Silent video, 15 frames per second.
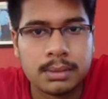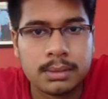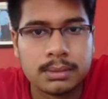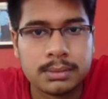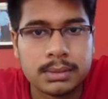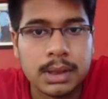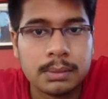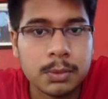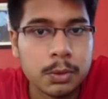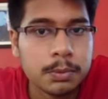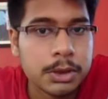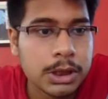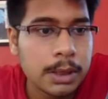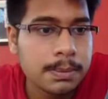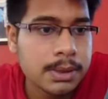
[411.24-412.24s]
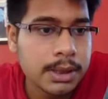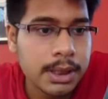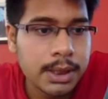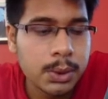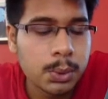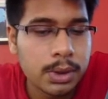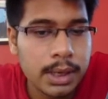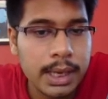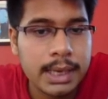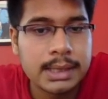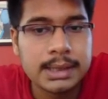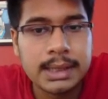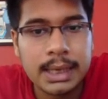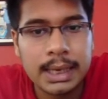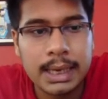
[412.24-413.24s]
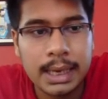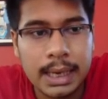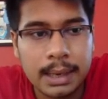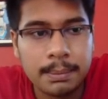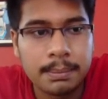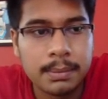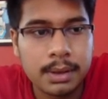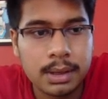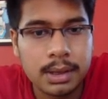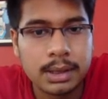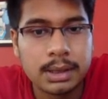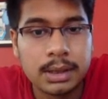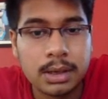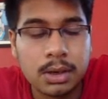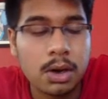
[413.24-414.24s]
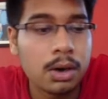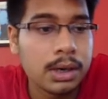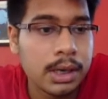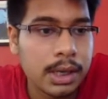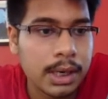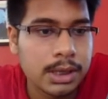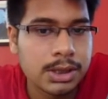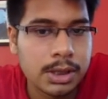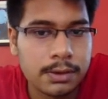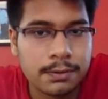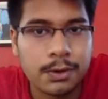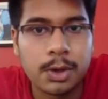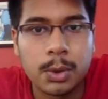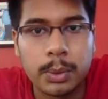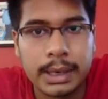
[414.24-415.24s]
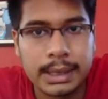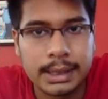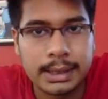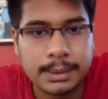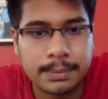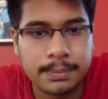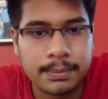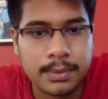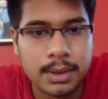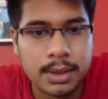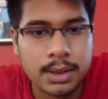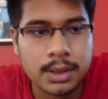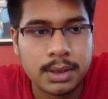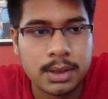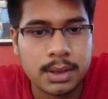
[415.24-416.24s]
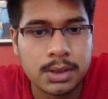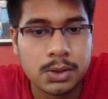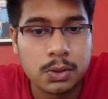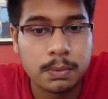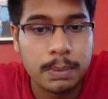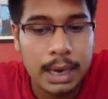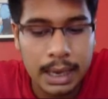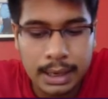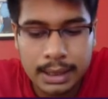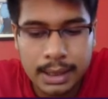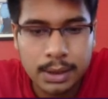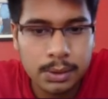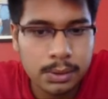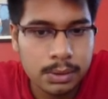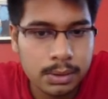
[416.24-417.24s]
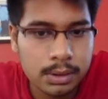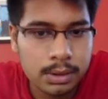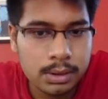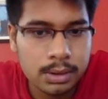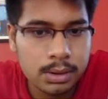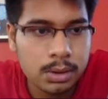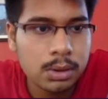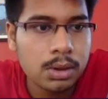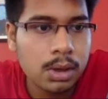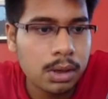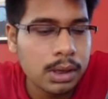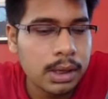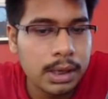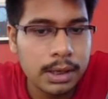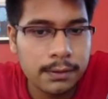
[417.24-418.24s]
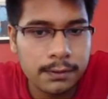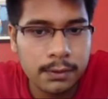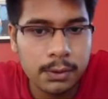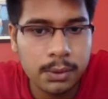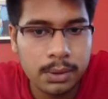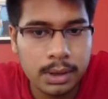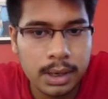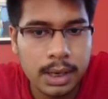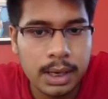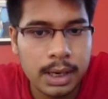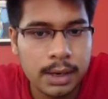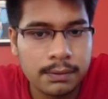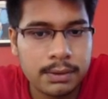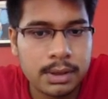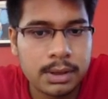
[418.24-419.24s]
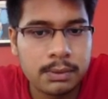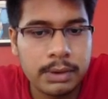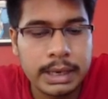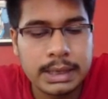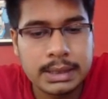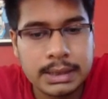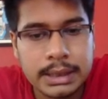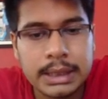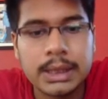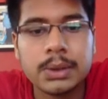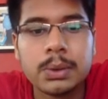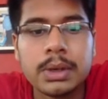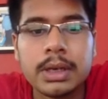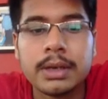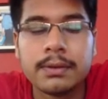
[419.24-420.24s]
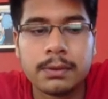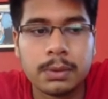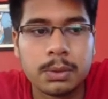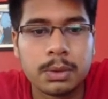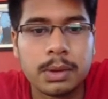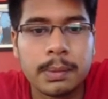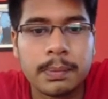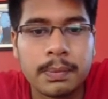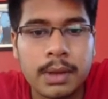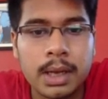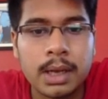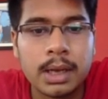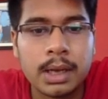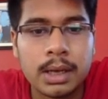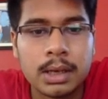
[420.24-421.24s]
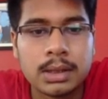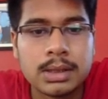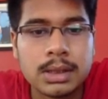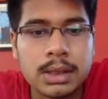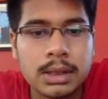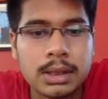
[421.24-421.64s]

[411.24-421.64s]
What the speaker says: The move bishop c2 takes the game in the wrong direction for white. So black now took on d4, and after white c into d4, see, the